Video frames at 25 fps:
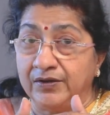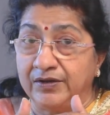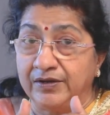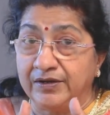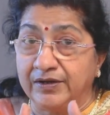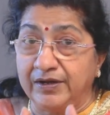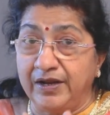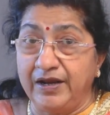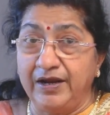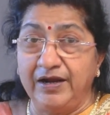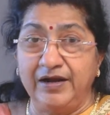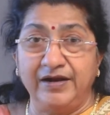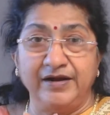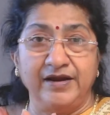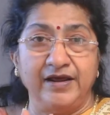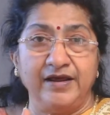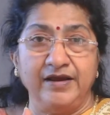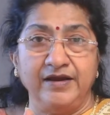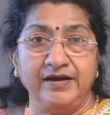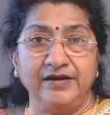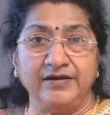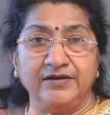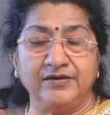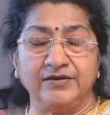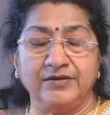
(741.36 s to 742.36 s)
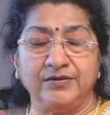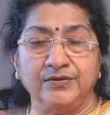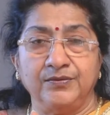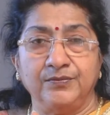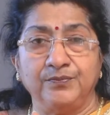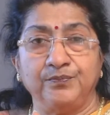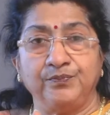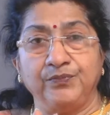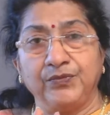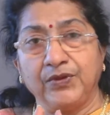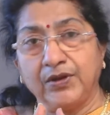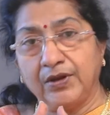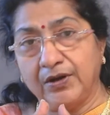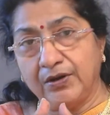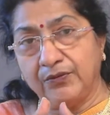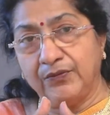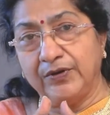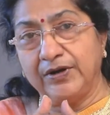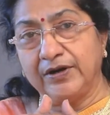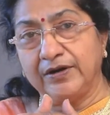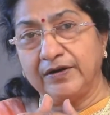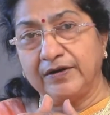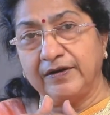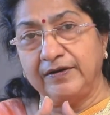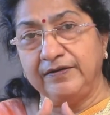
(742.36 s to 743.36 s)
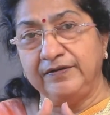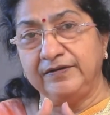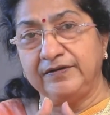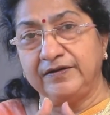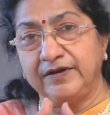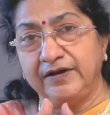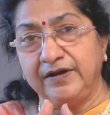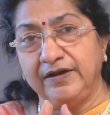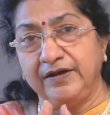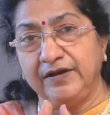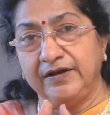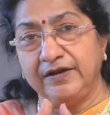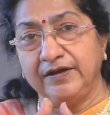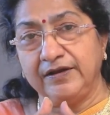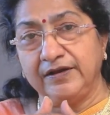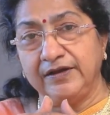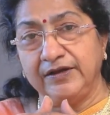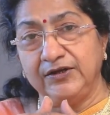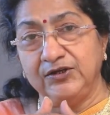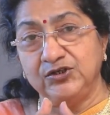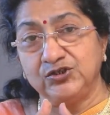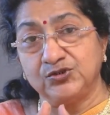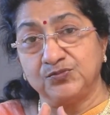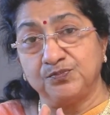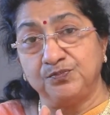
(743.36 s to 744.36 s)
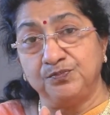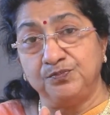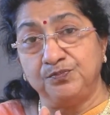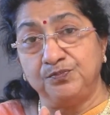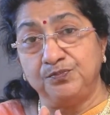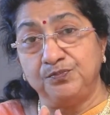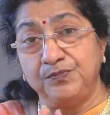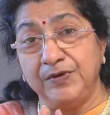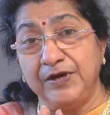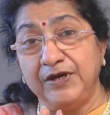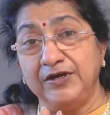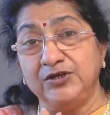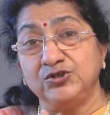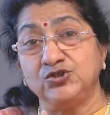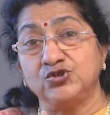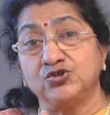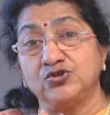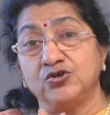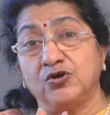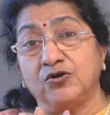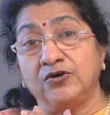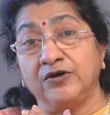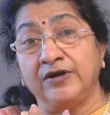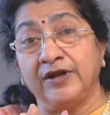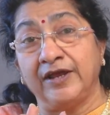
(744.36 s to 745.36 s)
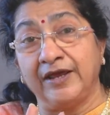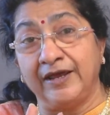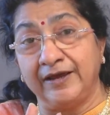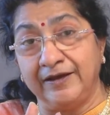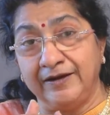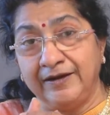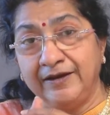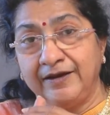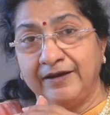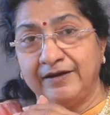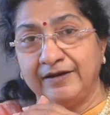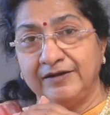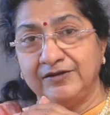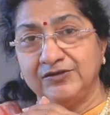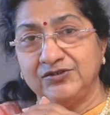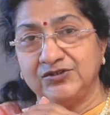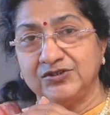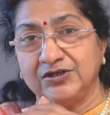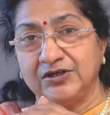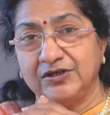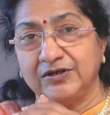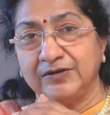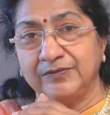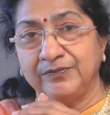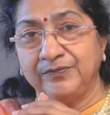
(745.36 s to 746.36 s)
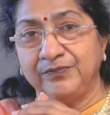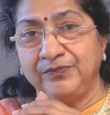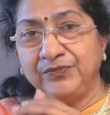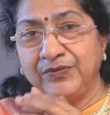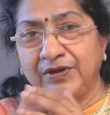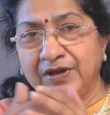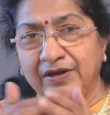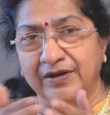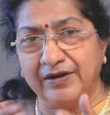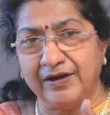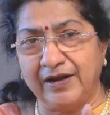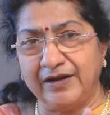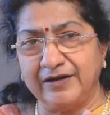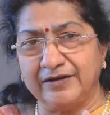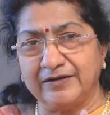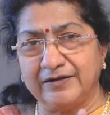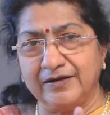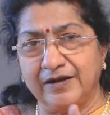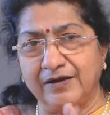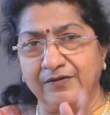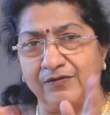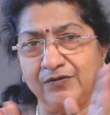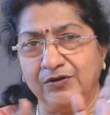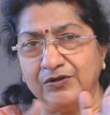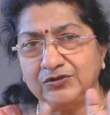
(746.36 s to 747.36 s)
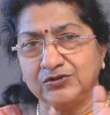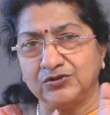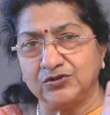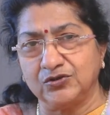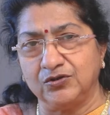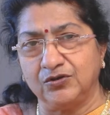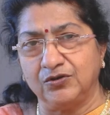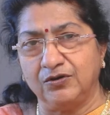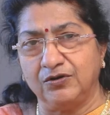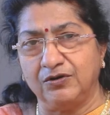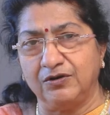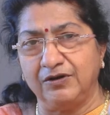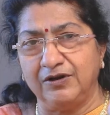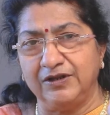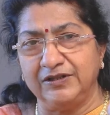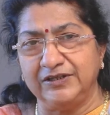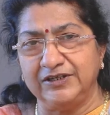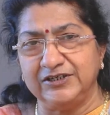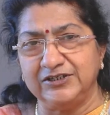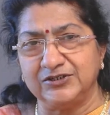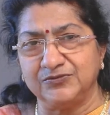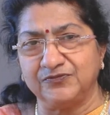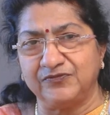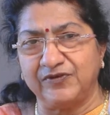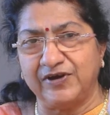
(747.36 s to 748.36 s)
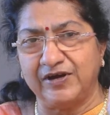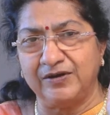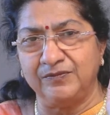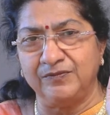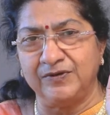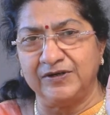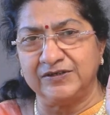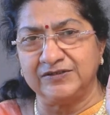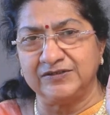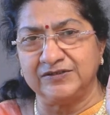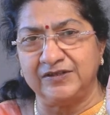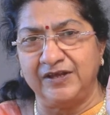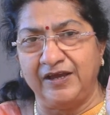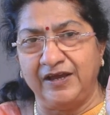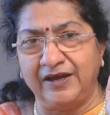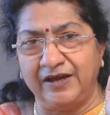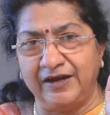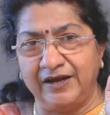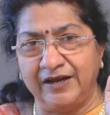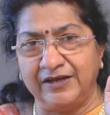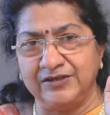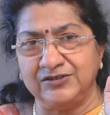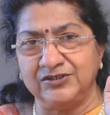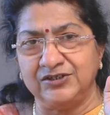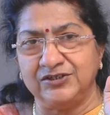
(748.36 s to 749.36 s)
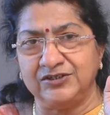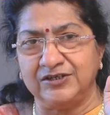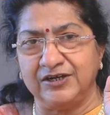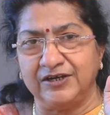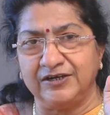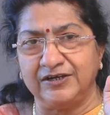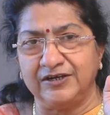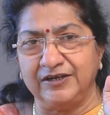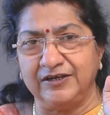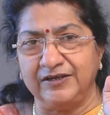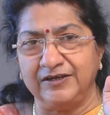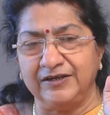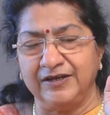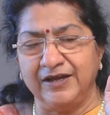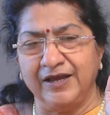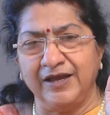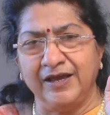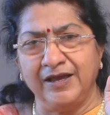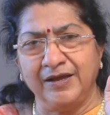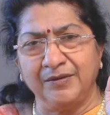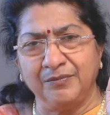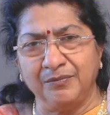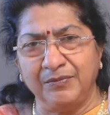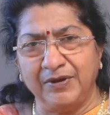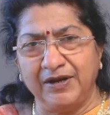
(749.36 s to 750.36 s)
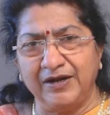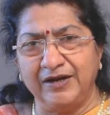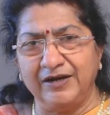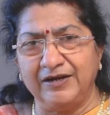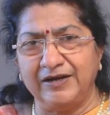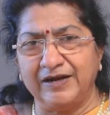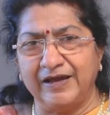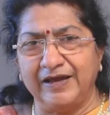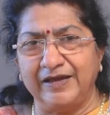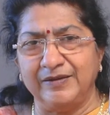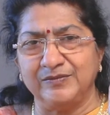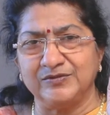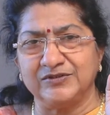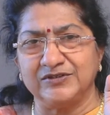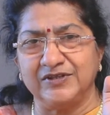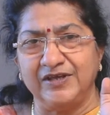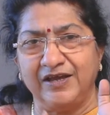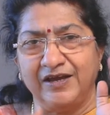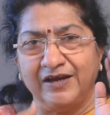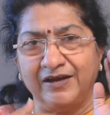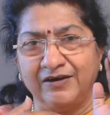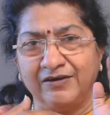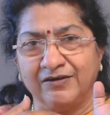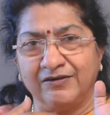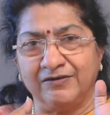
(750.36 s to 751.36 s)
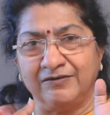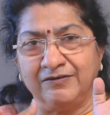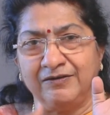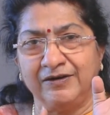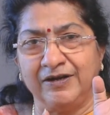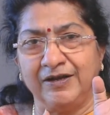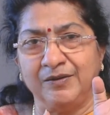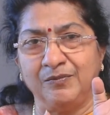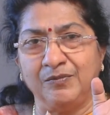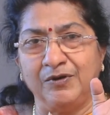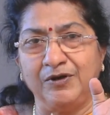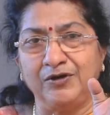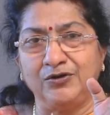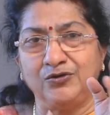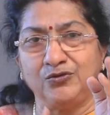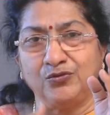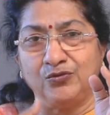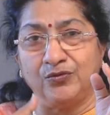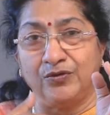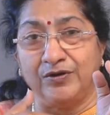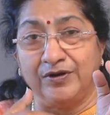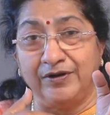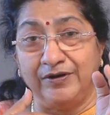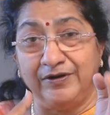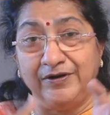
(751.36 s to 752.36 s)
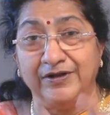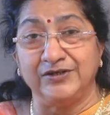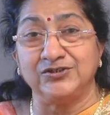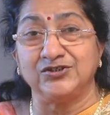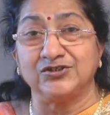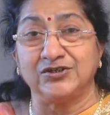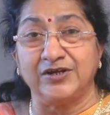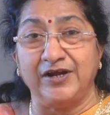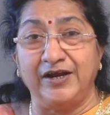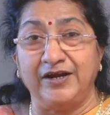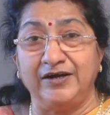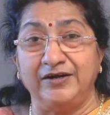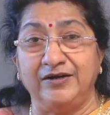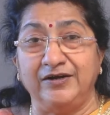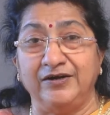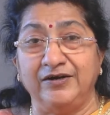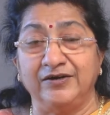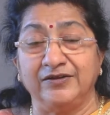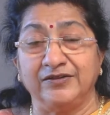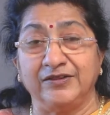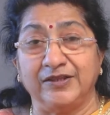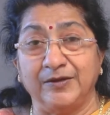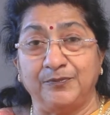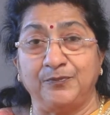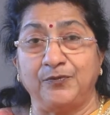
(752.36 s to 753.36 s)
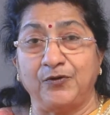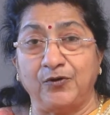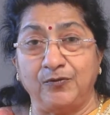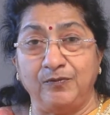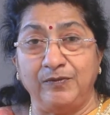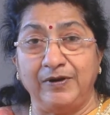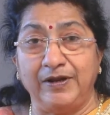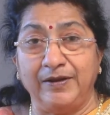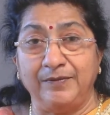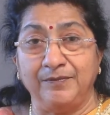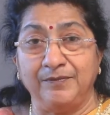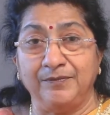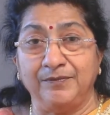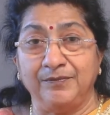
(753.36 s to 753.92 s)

Till date, our country is based on agriculture. Right now also, all these farmers, they are agitating. Many times they are unable to understand the problem.